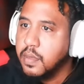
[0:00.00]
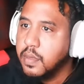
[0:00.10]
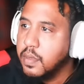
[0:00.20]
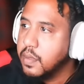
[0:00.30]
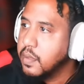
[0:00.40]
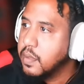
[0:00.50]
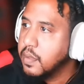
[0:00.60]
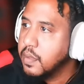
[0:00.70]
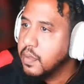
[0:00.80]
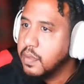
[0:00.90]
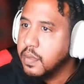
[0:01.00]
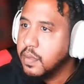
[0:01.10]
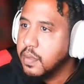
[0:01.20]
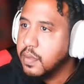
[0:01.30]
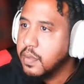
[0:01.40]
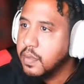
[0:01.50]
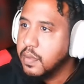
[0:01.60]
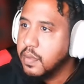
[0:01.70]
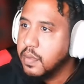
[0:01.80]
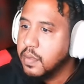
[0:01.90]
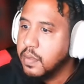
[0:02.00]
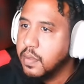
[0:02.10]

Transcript: (silent)